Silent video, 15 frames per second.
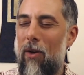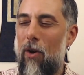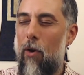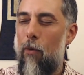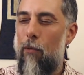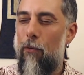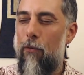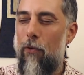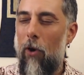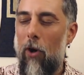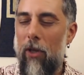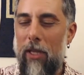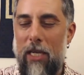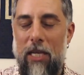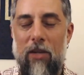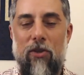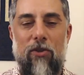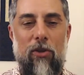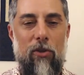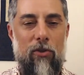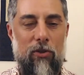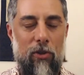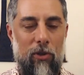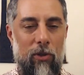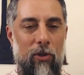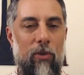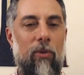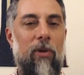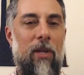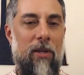fall into
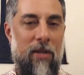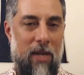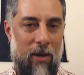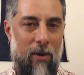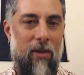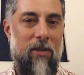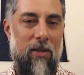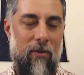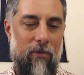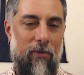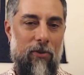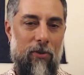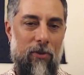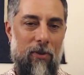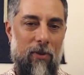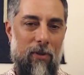deluded narratives.